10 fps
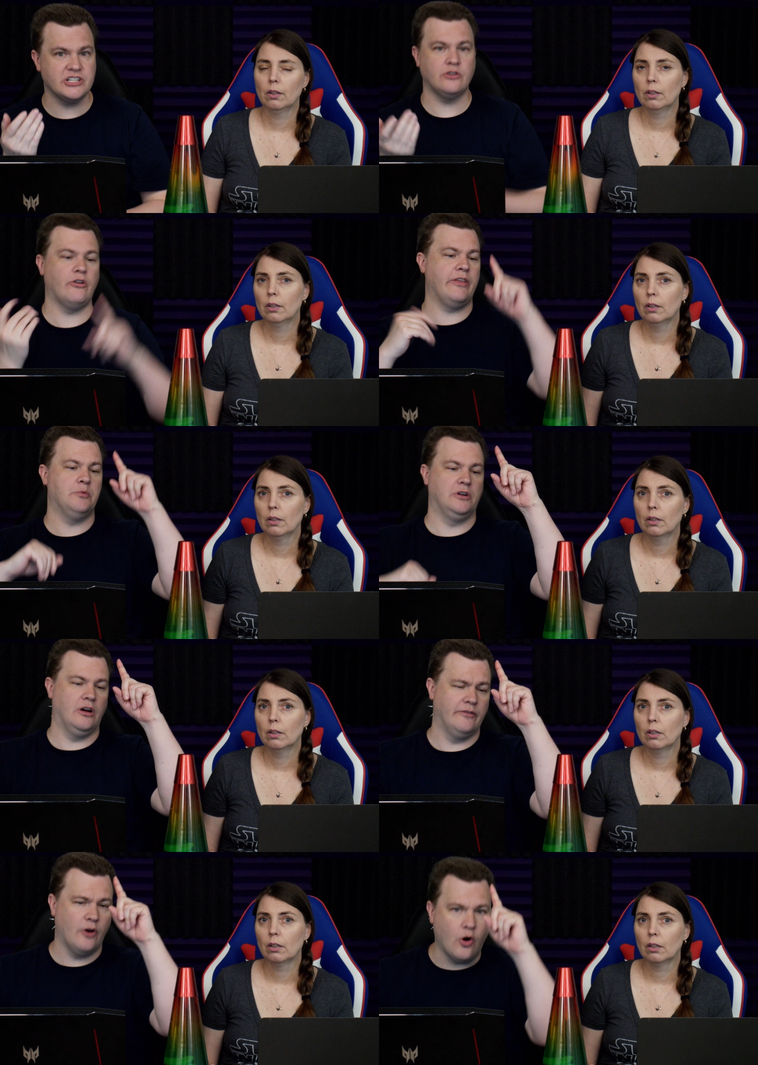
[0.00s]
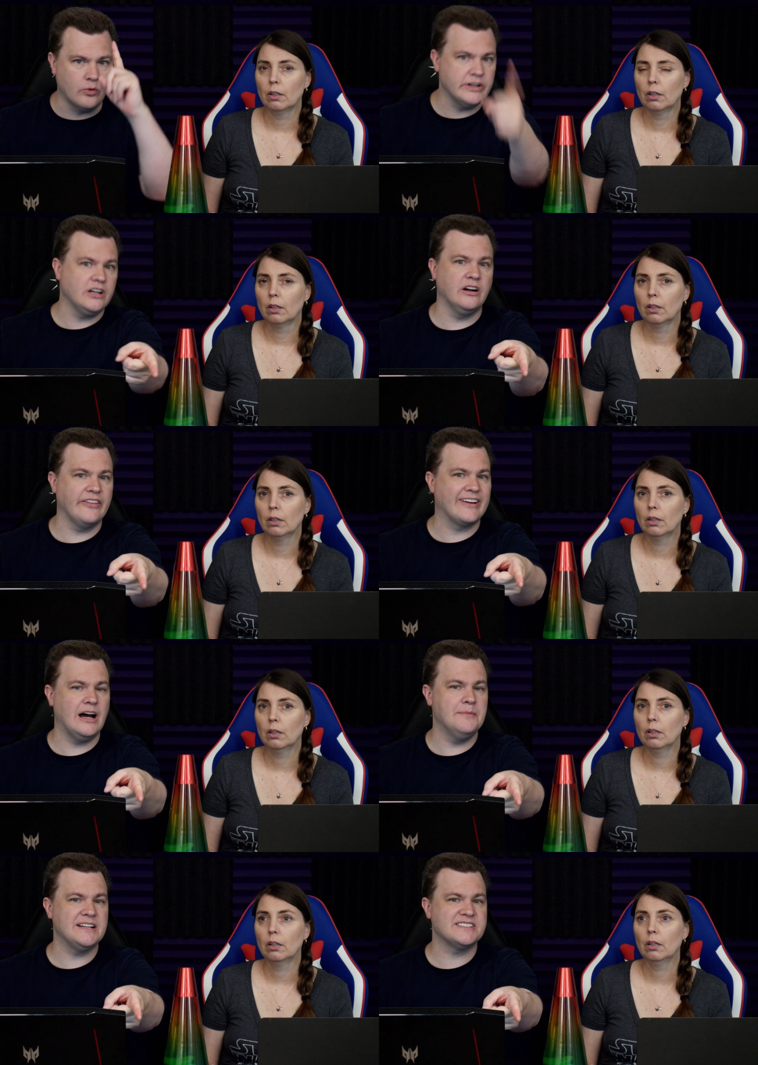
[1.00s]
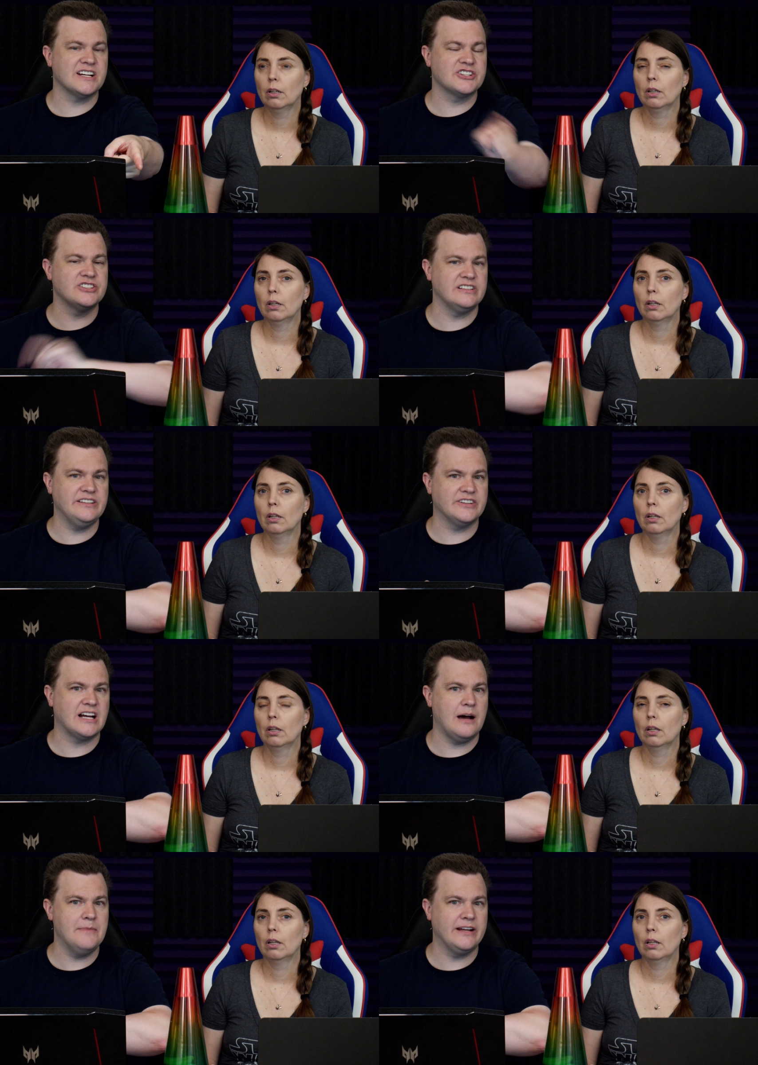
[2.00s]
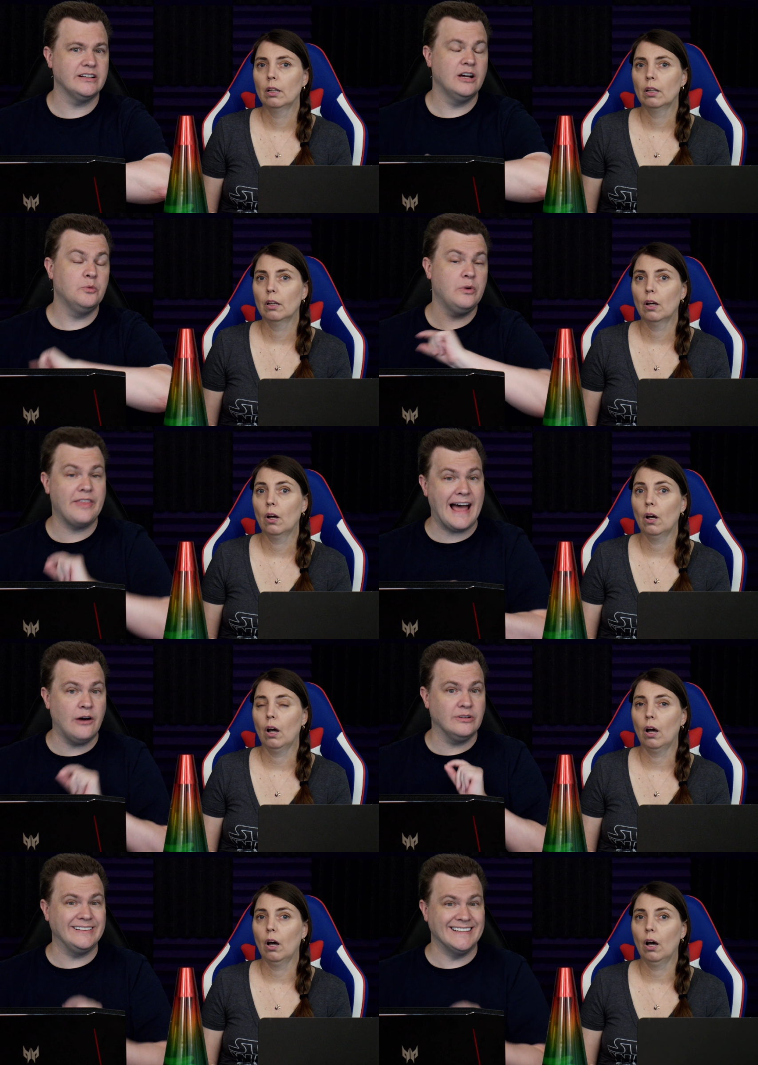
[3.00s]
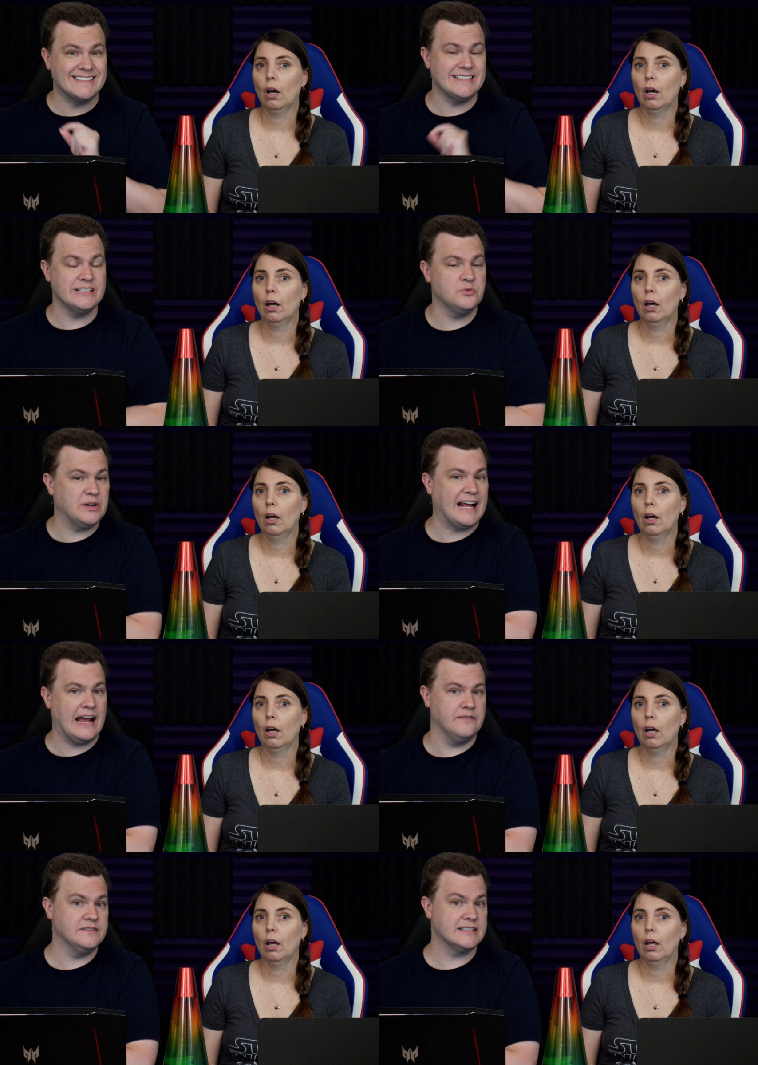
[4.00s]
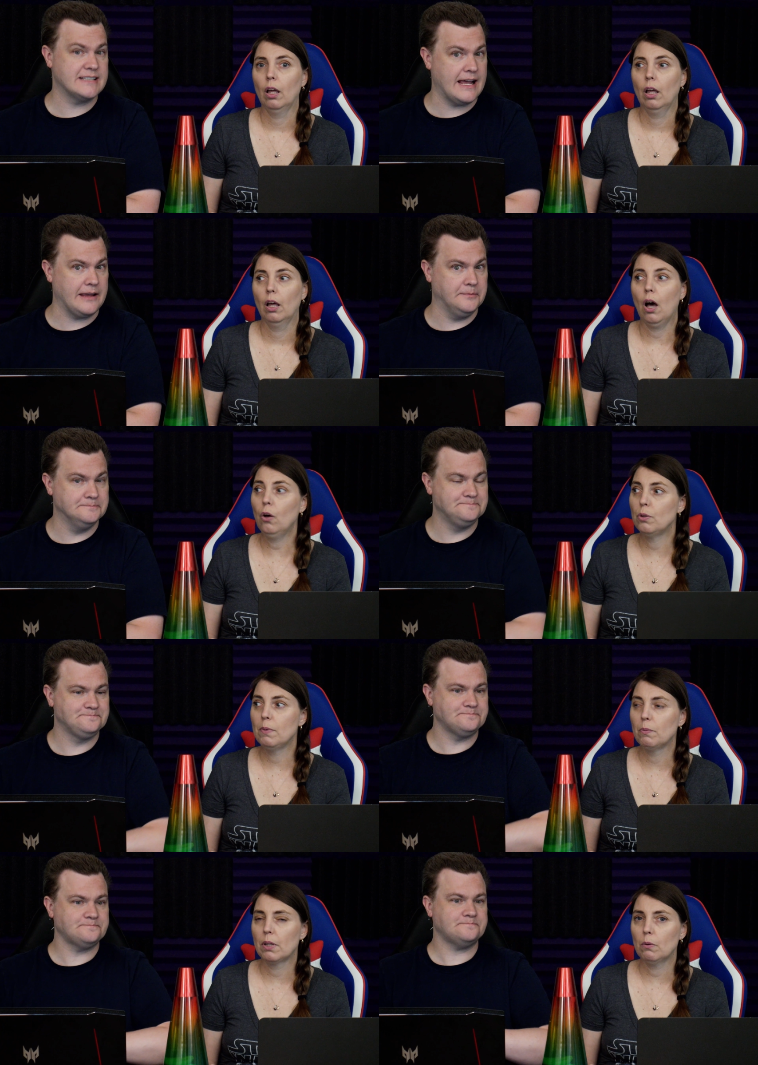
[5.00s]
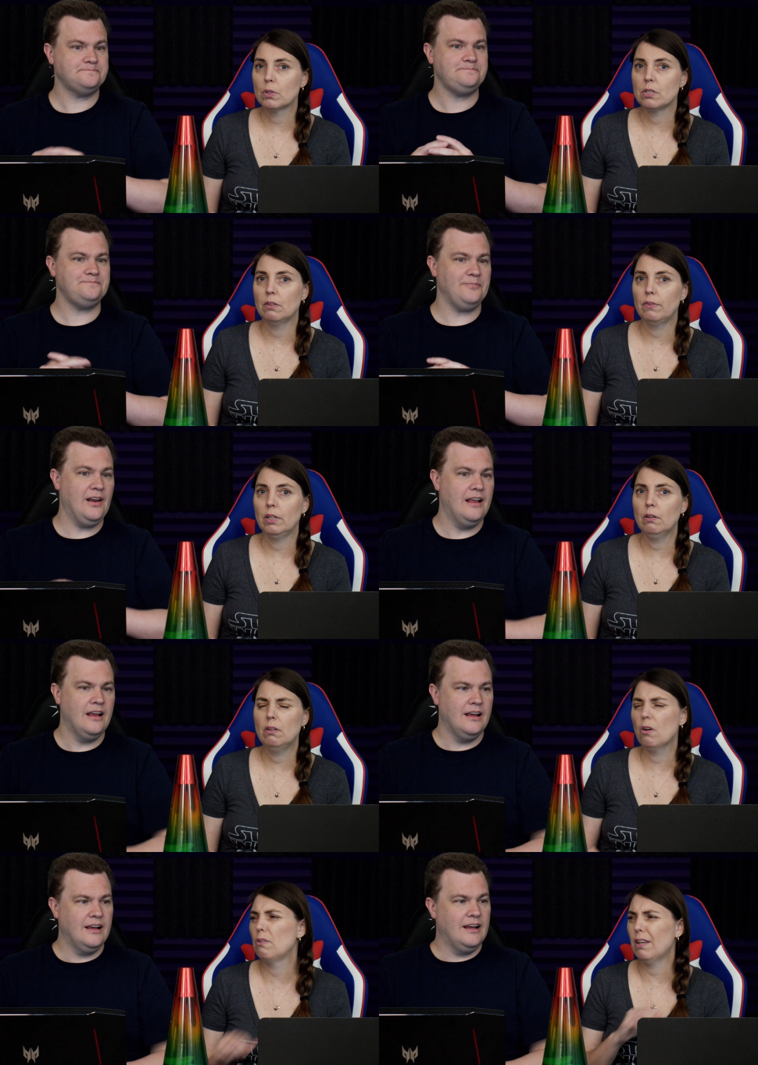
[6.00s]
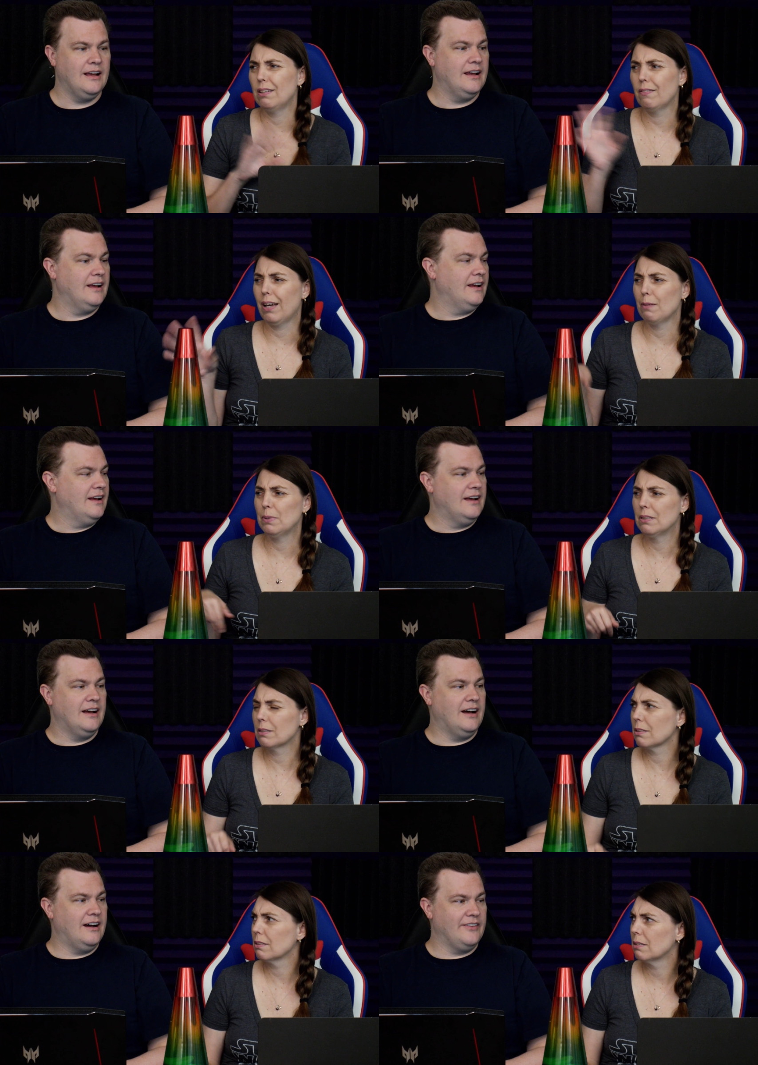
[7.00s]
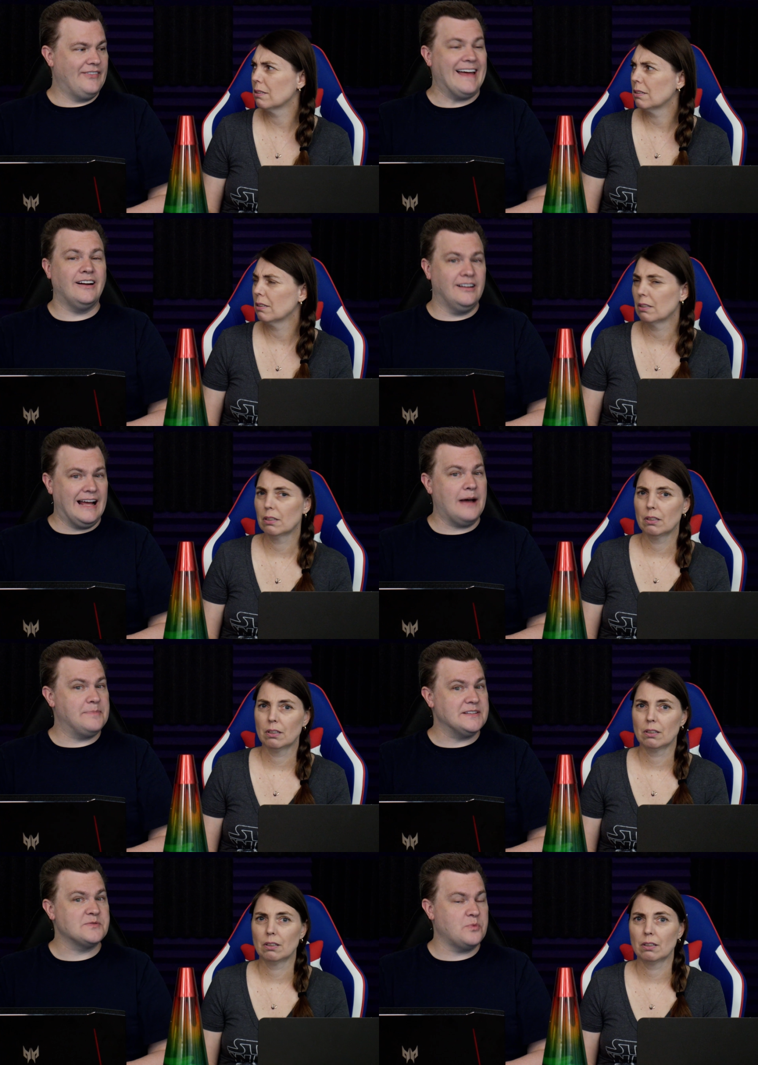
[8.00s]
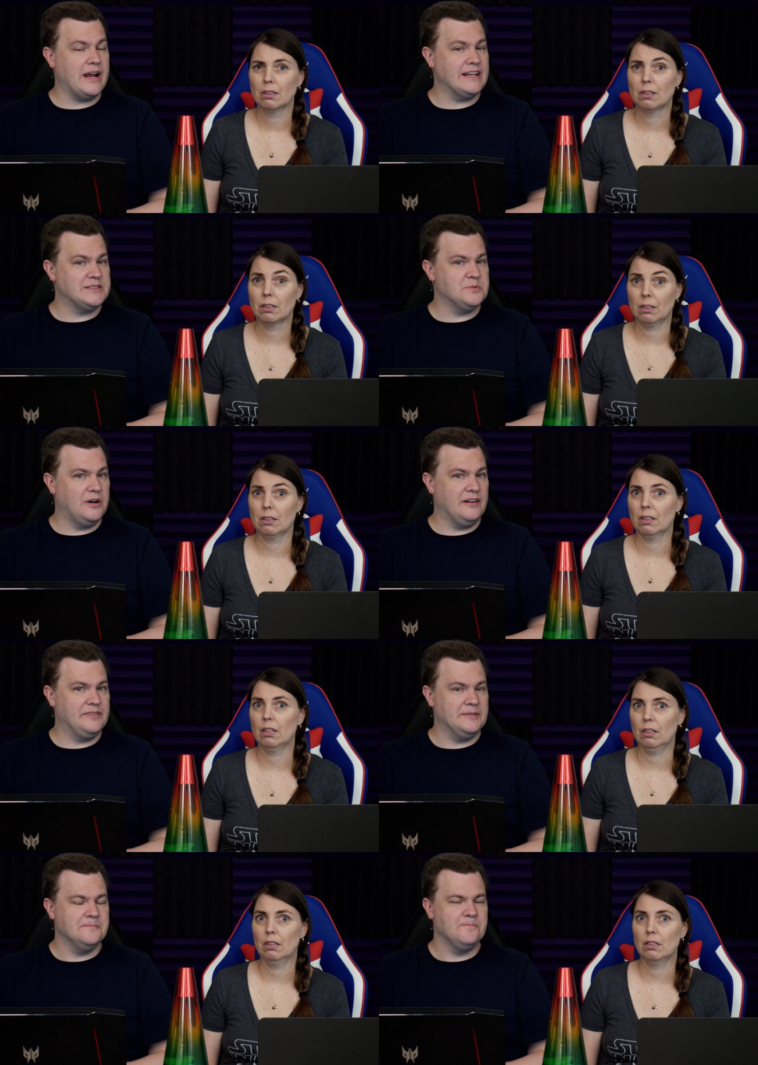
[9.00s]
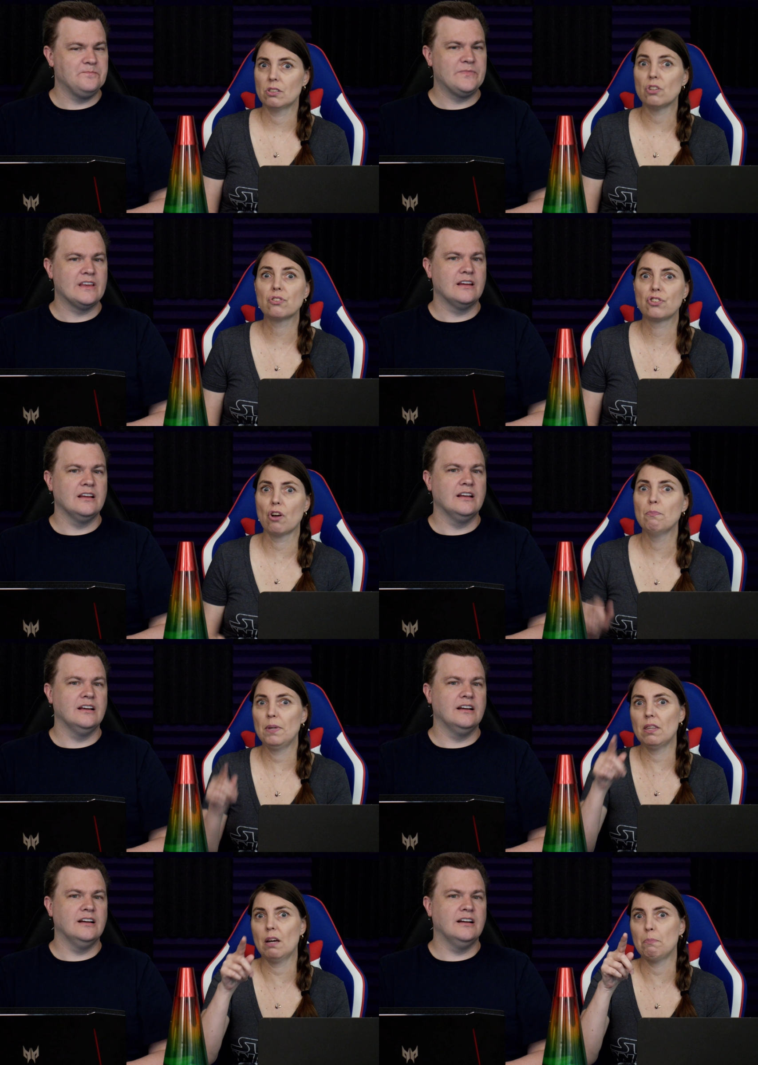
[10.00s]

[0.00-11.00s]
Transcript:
Speaker 1: it, or they will have already gone to the comment section to leave a comment without listening to what I have to say.
Speaker 2: Oh, you mean without watching the video? No, that never happens.
Speaker 1: That happens way too often.
Speaker 2: So don't be that